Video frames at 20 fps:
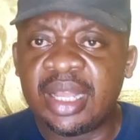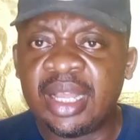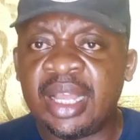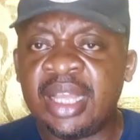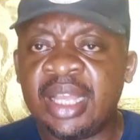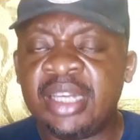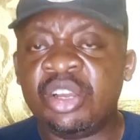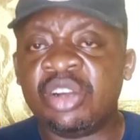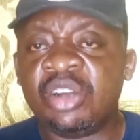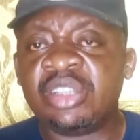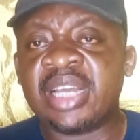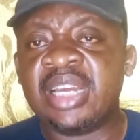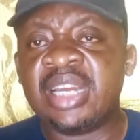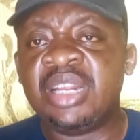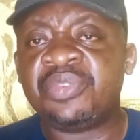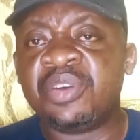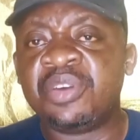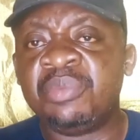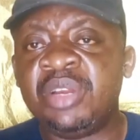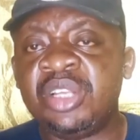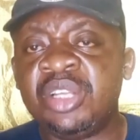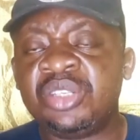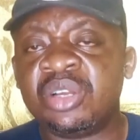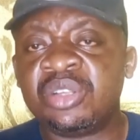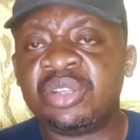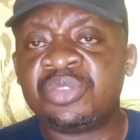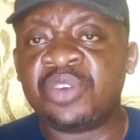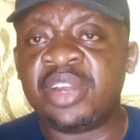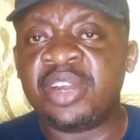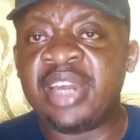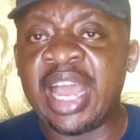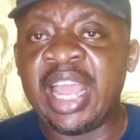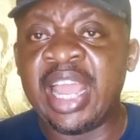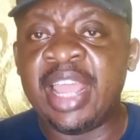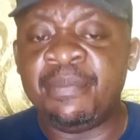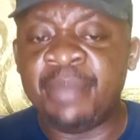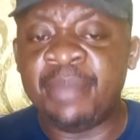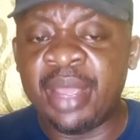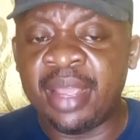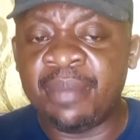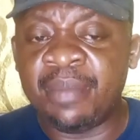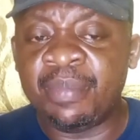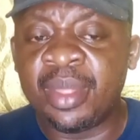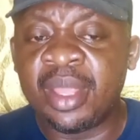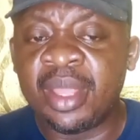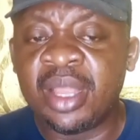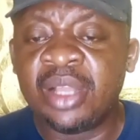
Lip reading: the alternate formulations for 9mm.